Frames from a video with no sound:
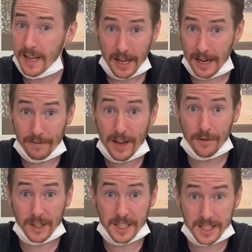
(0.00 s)
and I've
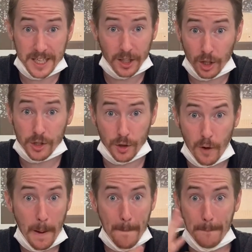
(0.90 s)
definitely seen lots of
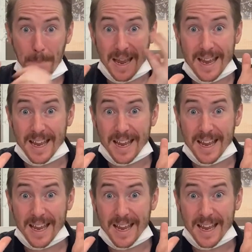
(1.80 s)
big,